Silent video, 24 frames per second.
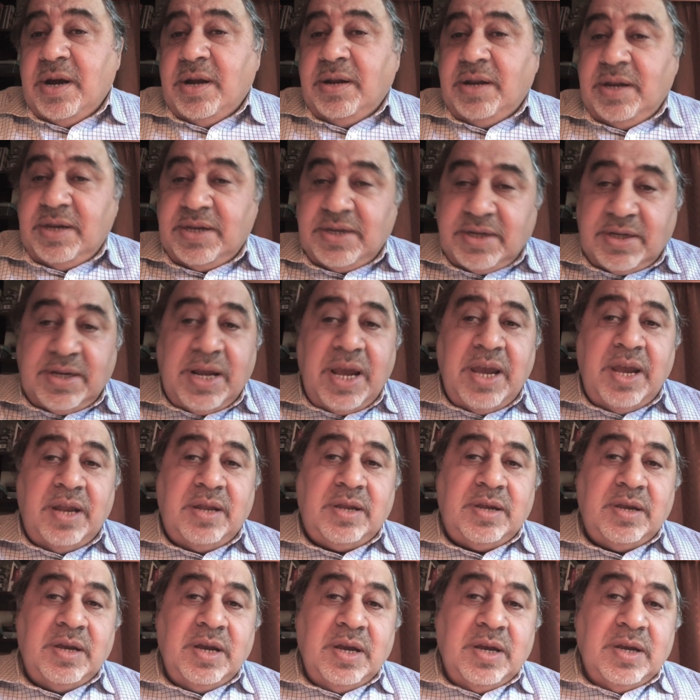The state
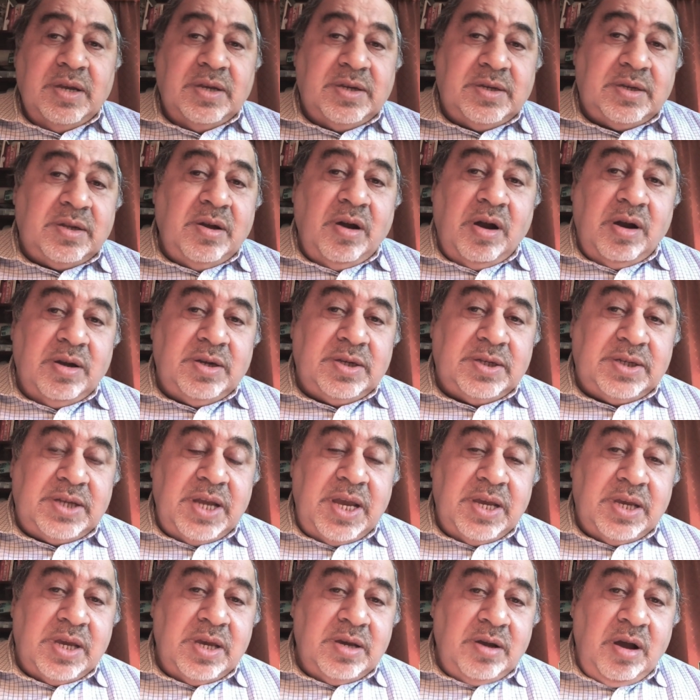starts
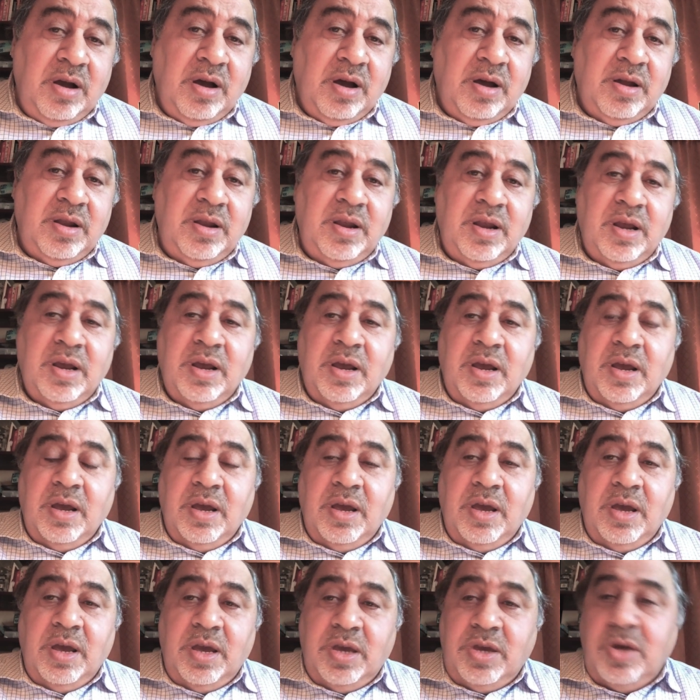taking on
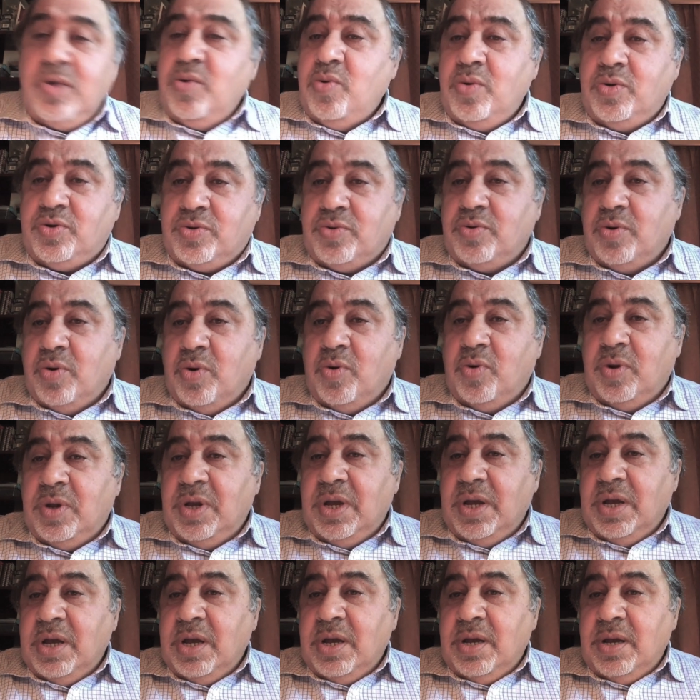a huge role
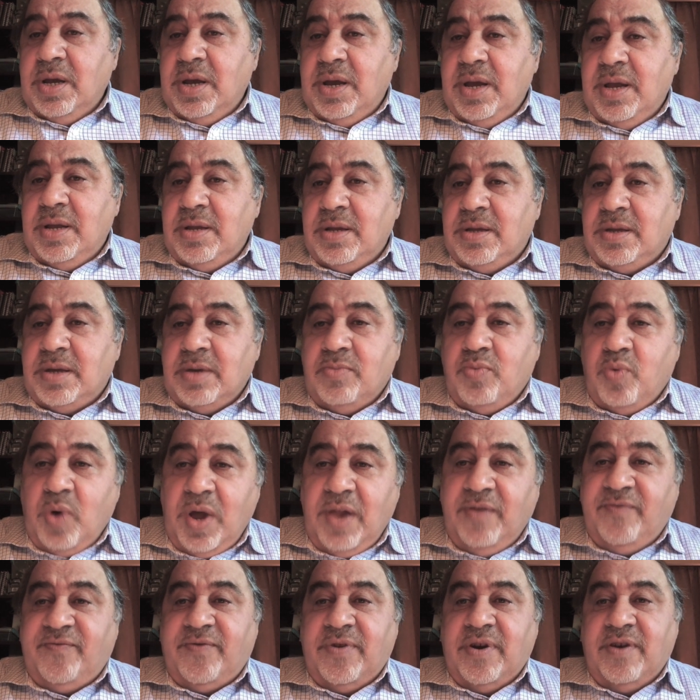in the
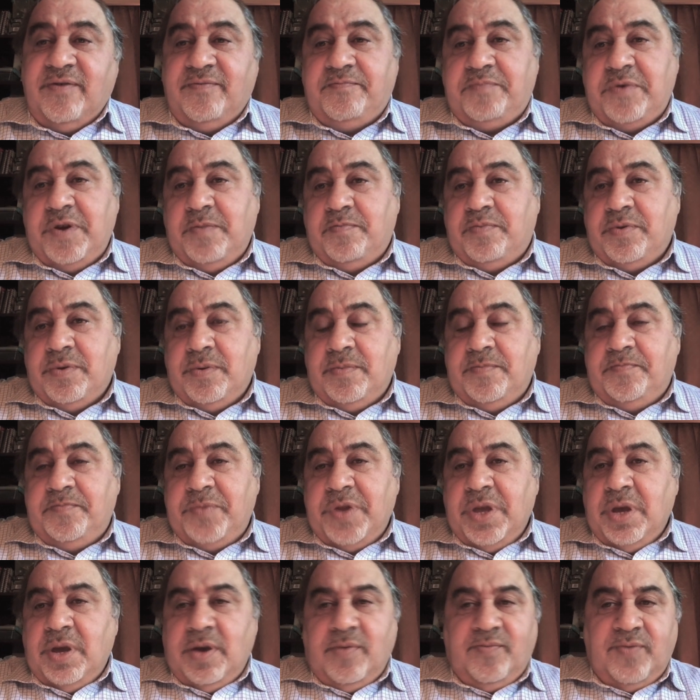welfare of people.
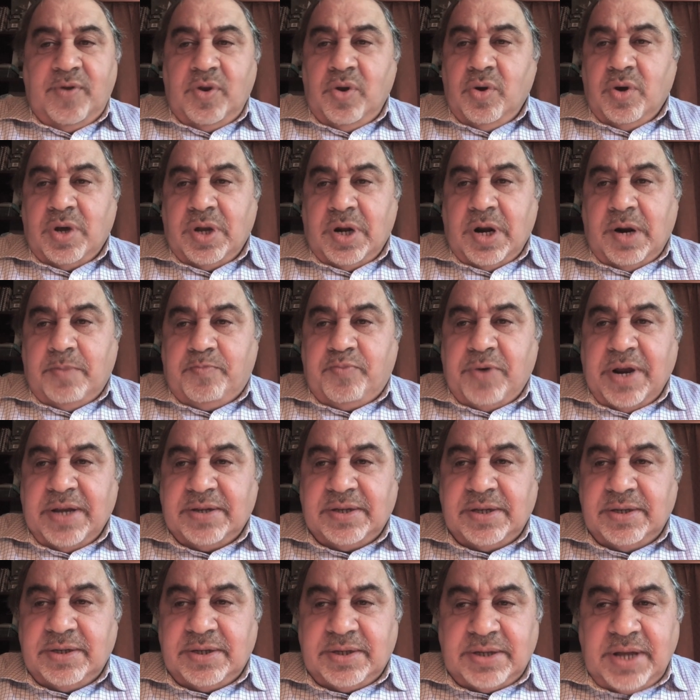If you look at our
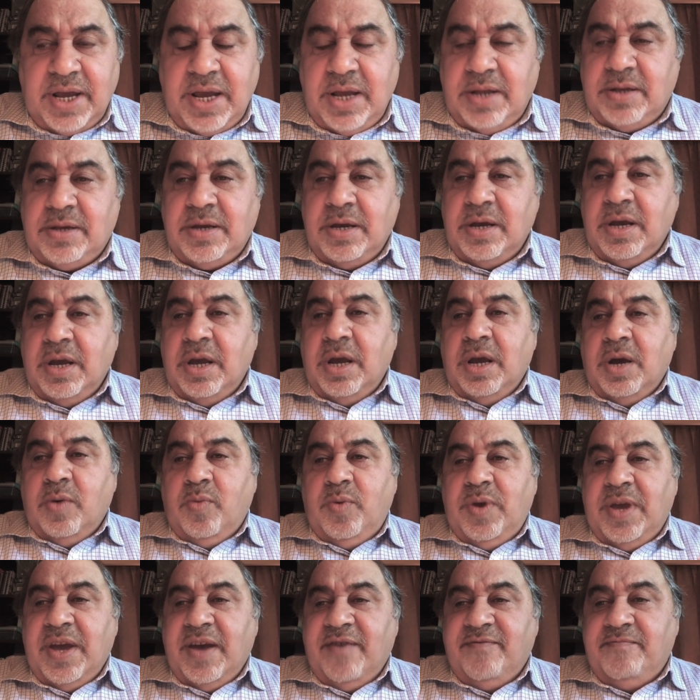present state,
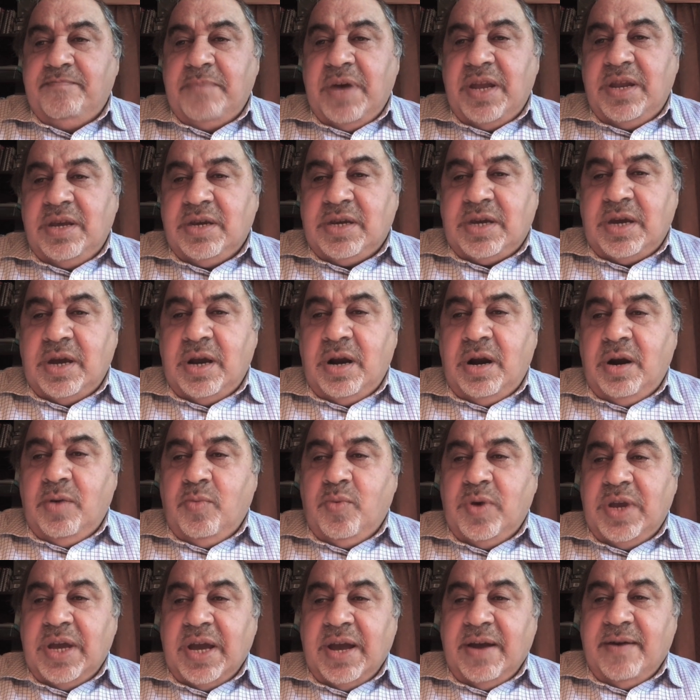we have Medicare,
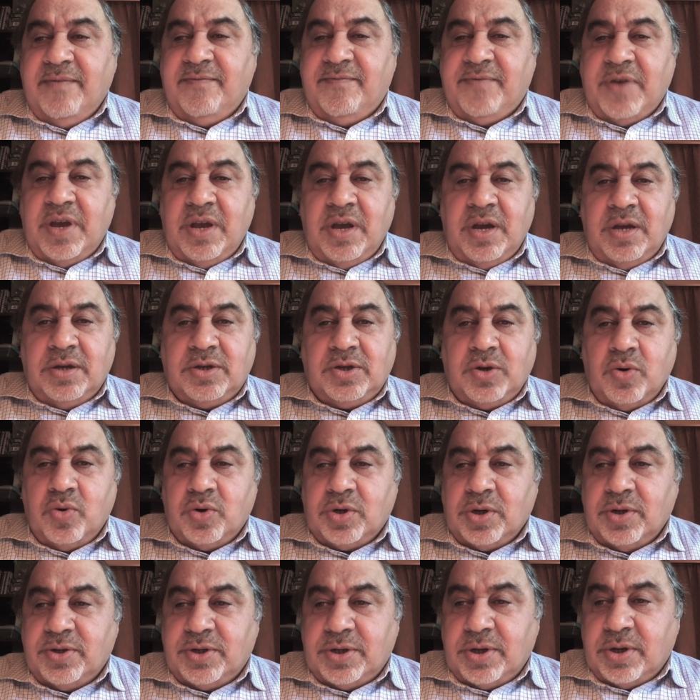we have
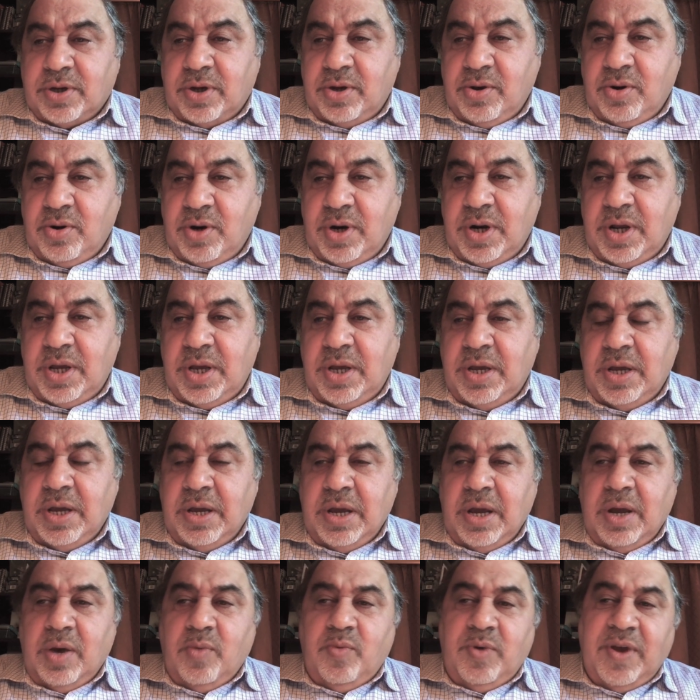Social Security,
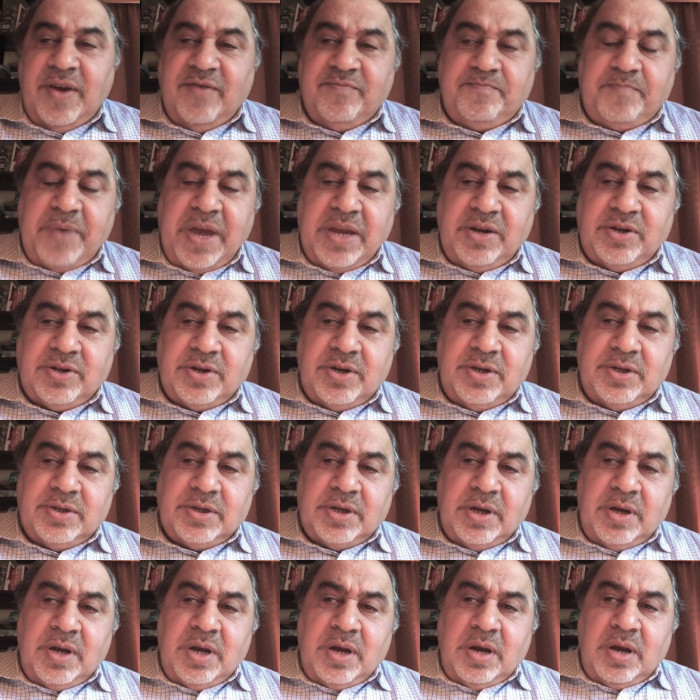we have
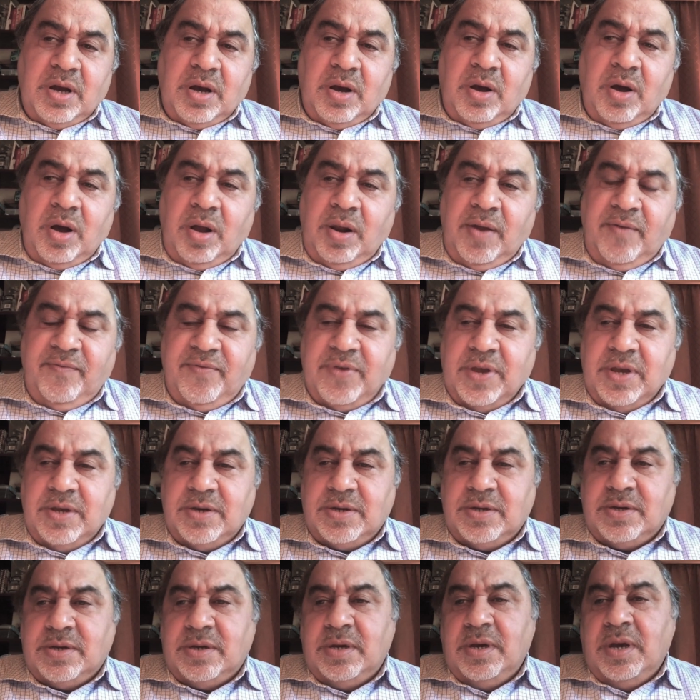pensions, all of
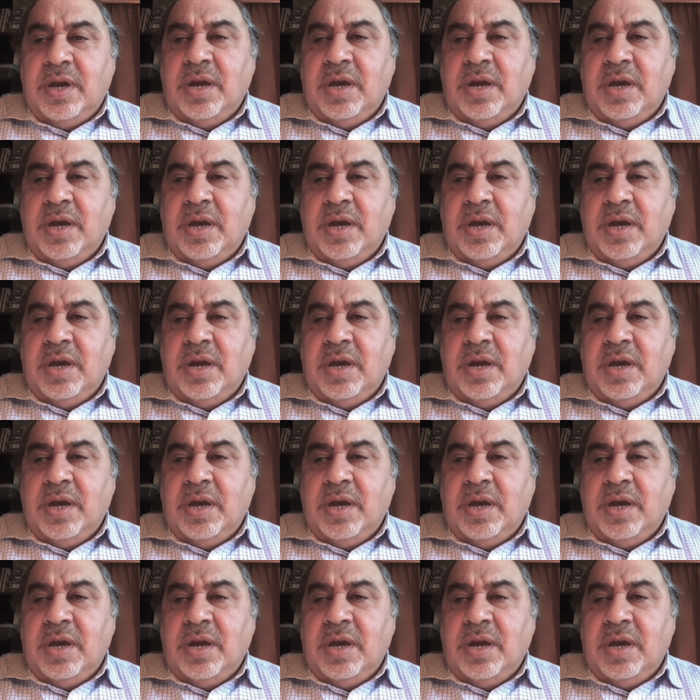this,